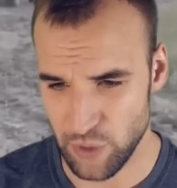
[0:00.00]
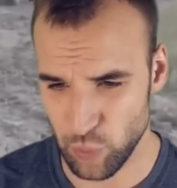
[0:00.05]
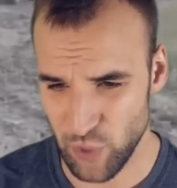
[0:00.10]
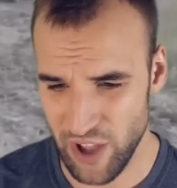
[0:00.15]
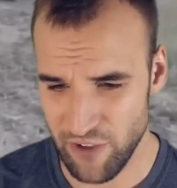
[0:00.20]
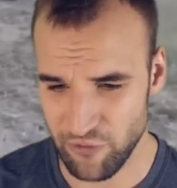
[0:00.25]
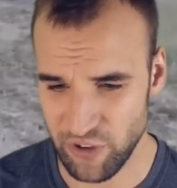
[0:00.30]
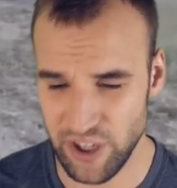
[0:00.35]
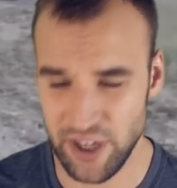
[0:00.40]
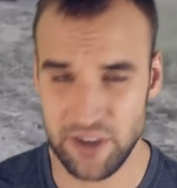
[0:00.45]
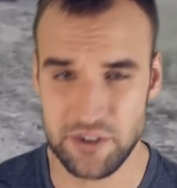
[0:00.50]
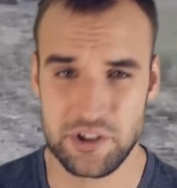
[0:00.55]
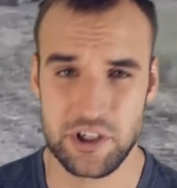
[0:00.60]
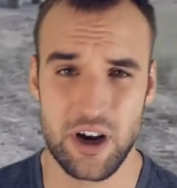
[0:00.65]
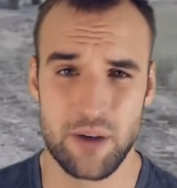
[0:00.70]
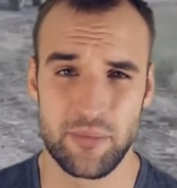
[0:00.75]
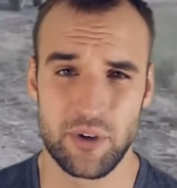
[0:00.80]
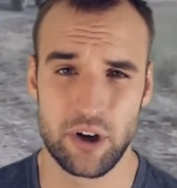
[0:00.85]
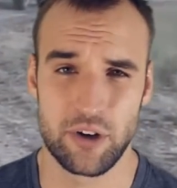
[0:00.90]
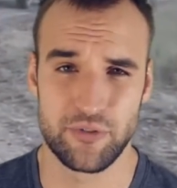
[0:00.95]
And we have videos
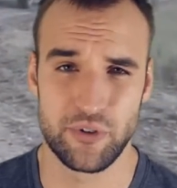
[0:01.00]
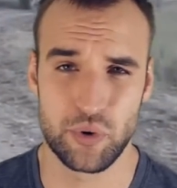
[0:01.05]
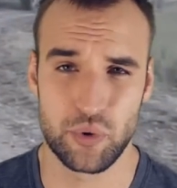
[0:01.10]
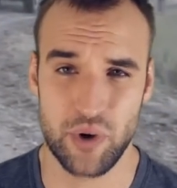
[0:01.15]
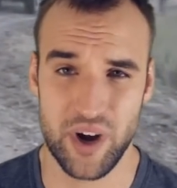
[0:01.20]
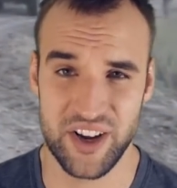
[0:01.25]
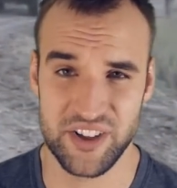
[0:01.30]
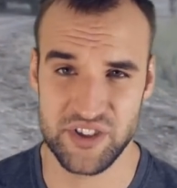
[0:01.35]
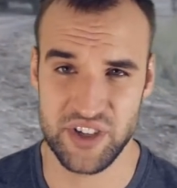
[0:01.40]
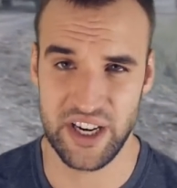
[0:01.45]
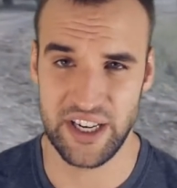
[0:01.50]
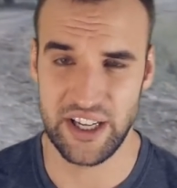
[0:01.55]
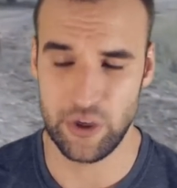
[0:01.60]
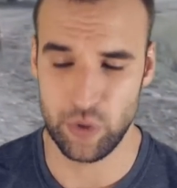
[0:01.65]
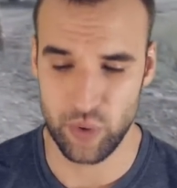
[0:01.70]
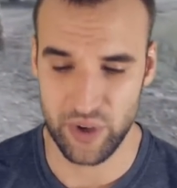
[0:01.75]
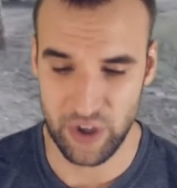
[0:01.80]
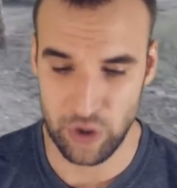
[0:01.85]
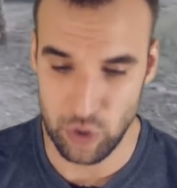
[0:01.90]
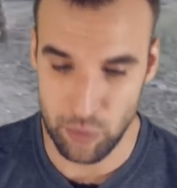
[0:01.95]
coming of Ukrainians
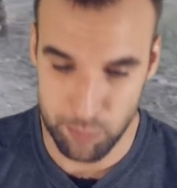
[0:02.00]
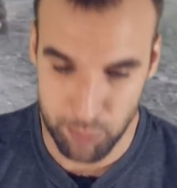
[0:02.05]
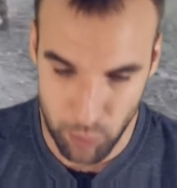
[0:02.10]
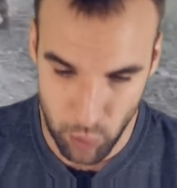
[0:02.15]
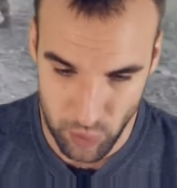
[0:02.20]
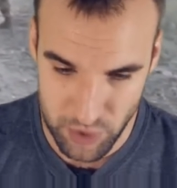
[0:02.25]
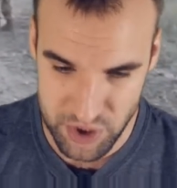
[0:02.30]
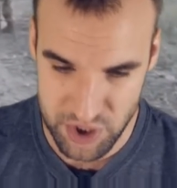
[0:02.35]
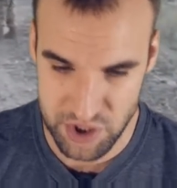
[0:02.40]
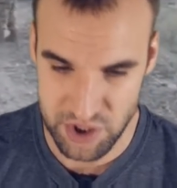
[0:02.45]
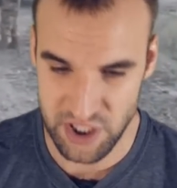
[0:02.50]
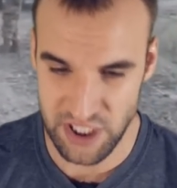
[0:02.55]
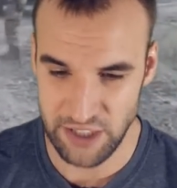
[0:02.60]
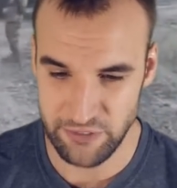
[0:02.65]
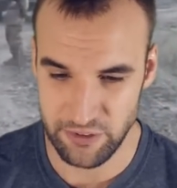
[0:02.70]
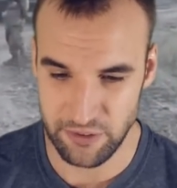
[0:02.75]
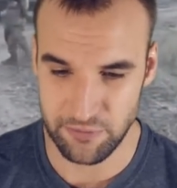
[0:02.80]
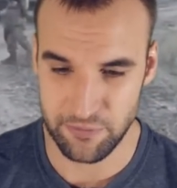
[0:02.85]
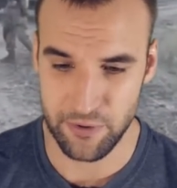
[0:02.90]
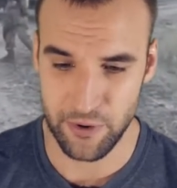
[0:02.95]
getting ready to push
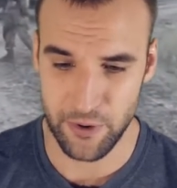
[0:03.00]
even